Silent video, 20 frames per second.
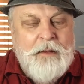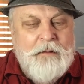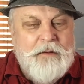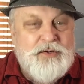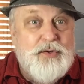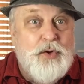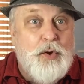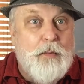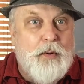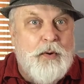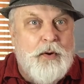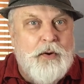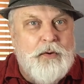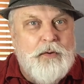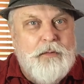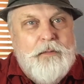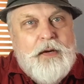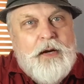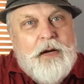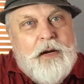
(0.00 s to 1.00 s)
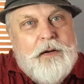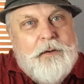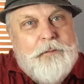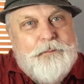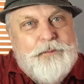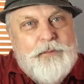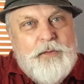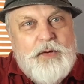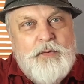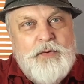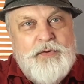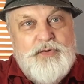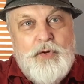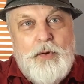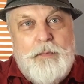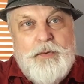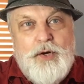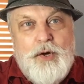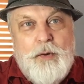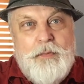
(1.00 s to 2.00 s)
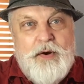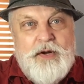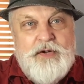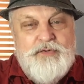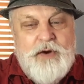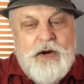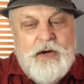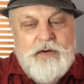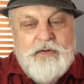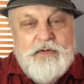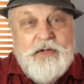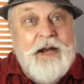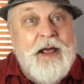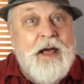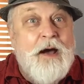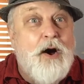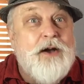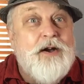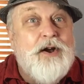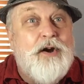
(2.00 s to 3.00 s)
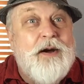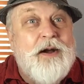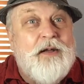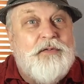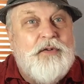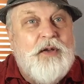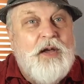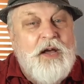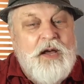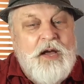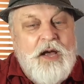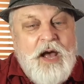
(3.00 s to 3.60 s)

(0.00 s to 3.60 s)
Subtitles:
Subaru, with super duper extractors. Anyhow, I digress.